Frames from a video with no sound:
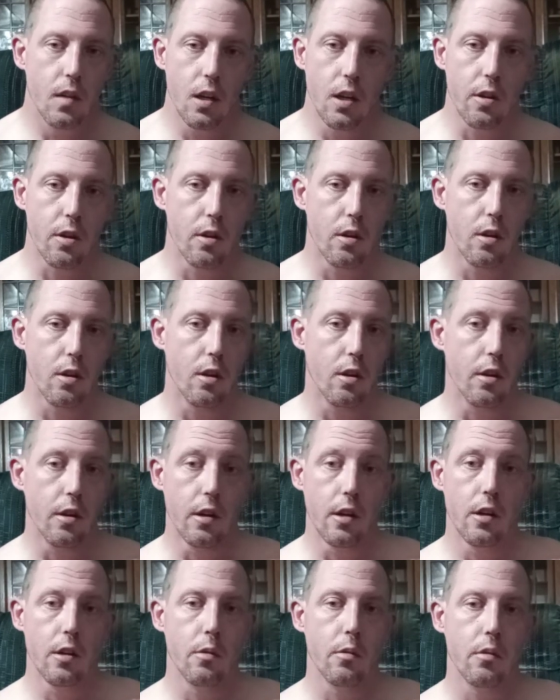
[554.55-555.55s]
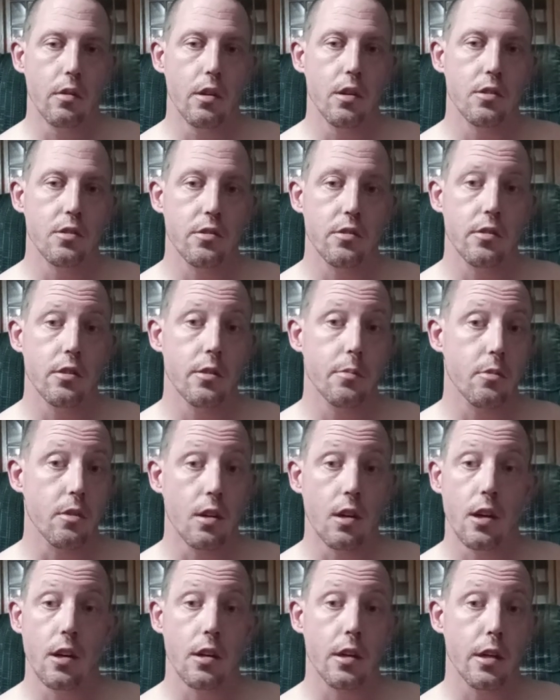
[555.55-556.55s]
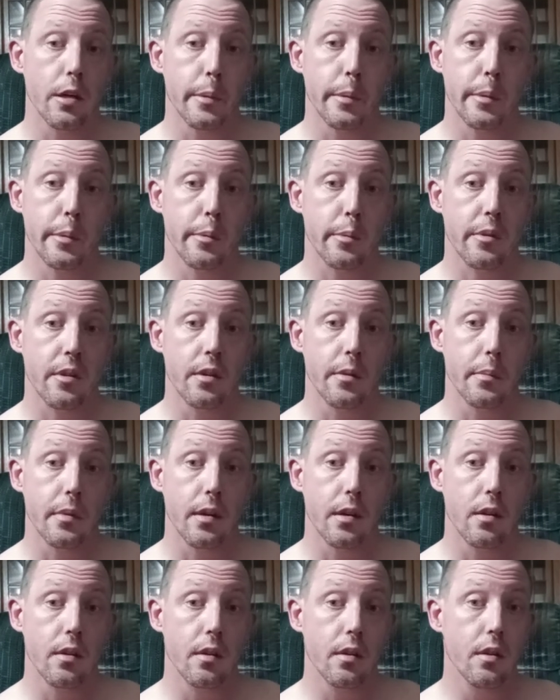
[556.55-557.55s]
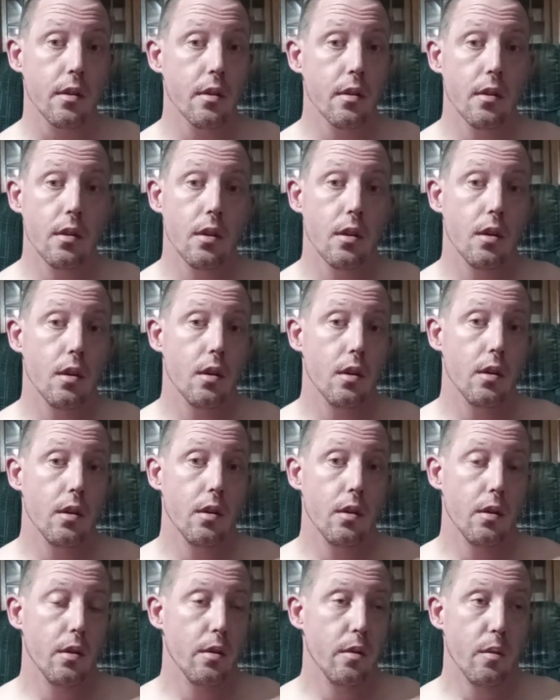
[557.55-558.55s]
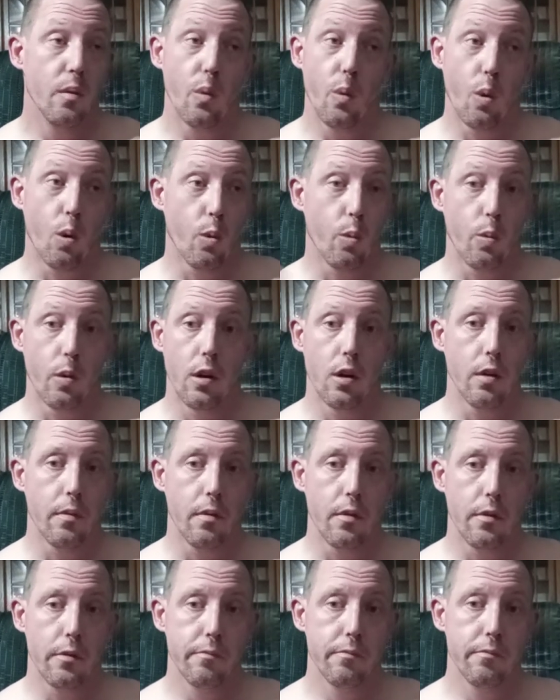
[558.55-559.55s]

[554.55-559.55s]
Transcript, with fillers: Either in a relationship, trying to get with somebody, or whatever.